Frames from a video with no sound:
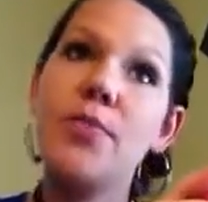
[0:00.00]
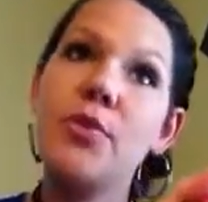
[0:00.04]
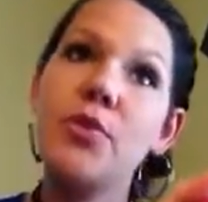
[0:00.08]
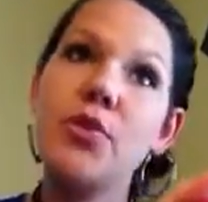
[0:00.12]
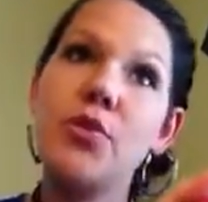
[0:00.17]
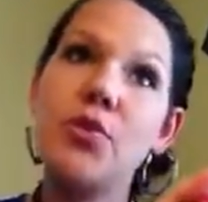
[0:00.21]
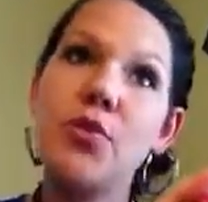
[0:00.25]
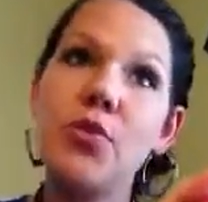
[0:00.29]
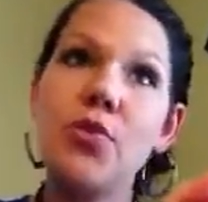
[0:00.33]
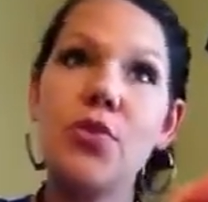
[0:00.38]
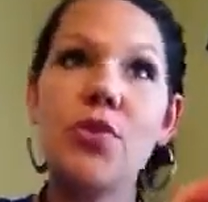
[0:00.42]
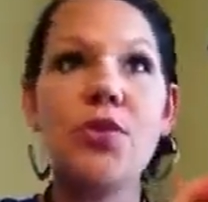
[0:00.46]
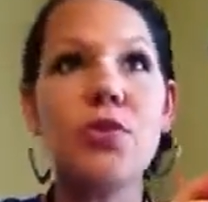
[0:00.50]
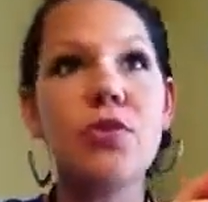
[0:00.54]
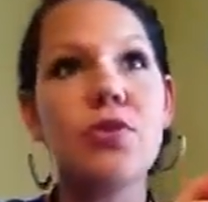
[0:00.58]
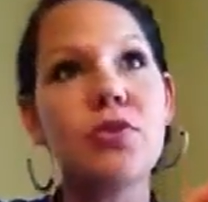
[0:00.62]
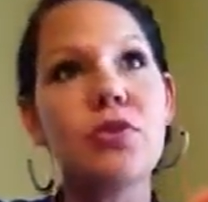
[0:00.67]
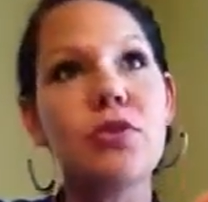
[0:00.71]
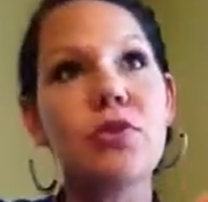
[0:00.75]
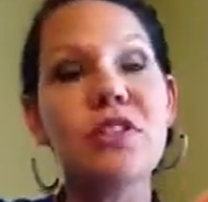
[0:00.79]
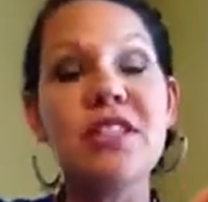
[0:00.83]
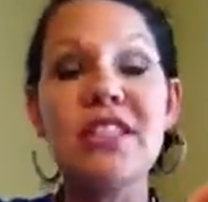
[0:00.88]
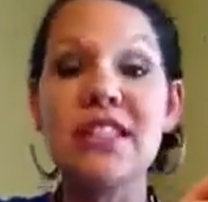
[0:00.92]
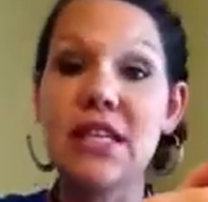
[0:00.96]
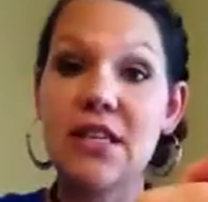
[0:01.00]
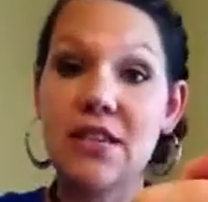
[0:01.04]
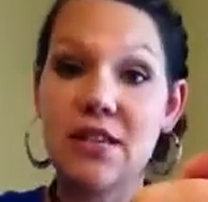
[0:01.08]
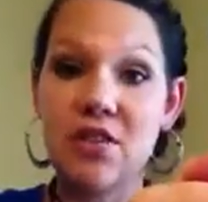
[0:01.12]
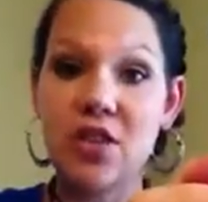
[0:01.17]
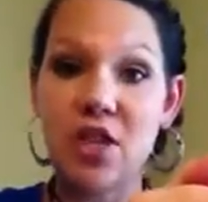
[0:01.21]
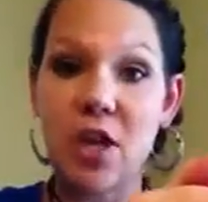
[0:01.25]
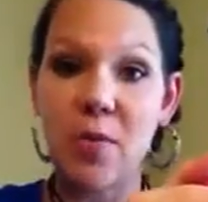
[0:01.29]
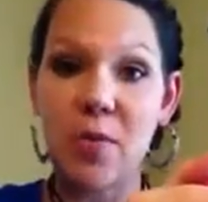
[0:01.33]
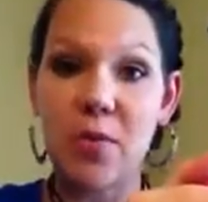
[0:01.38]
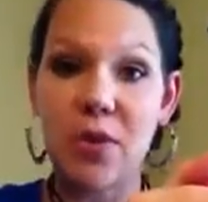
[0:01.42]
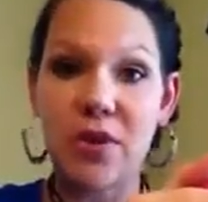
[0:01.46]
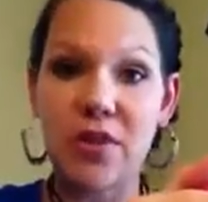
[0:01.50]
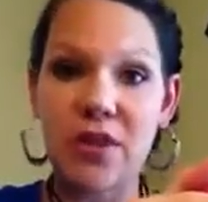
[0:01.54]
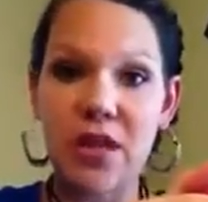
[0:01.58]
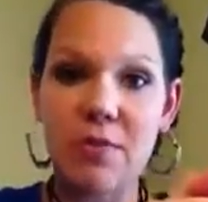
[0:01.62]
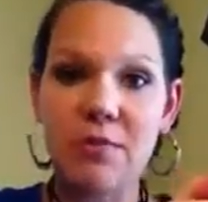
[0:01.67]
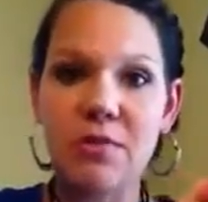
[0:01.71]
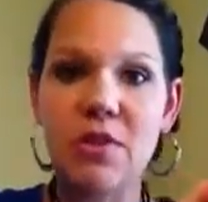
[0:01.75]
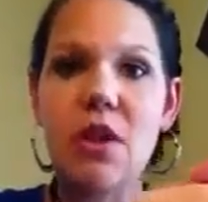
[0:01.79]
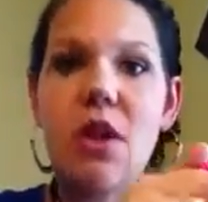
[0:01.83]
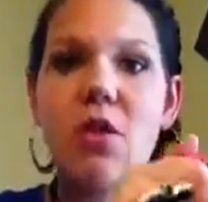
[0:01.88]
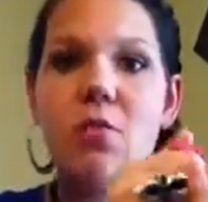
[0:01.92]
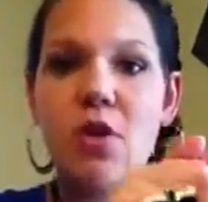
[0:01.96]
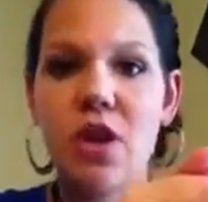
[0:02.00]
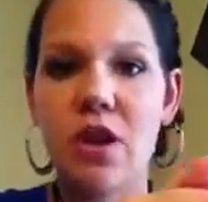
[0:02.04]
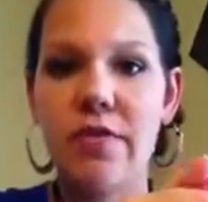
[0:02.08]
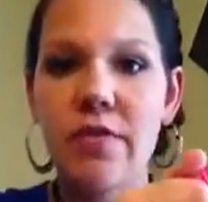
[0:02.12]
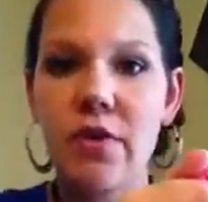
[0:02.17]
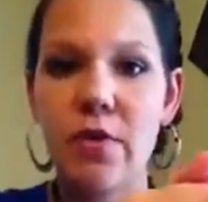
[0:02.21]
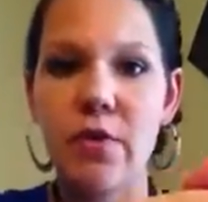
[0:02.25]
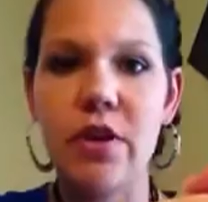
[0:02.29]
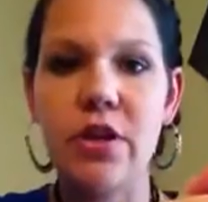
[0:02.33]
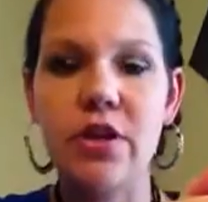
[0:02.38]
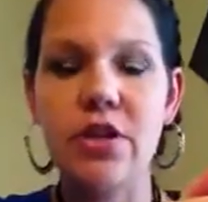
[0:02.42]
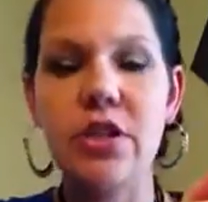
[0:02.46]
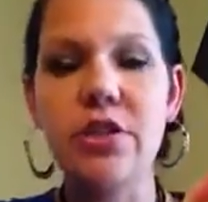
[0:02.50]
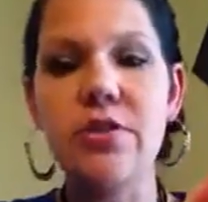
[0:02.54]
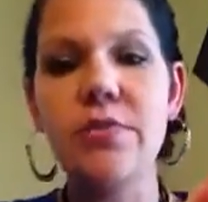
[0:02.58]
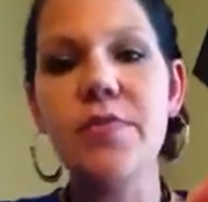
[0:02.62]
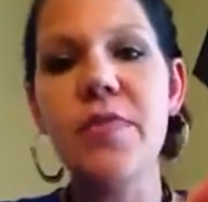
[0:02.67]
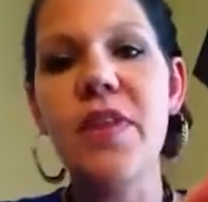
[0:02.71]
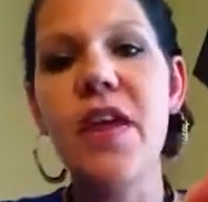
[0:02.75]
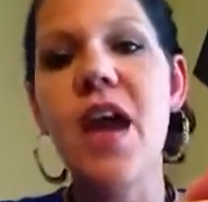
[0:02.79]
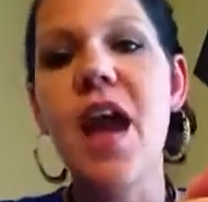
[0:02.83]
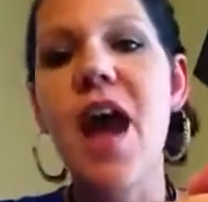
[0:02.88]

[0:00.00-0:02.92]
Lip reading: Sing the Jeopardy theme song, whatever you want to do.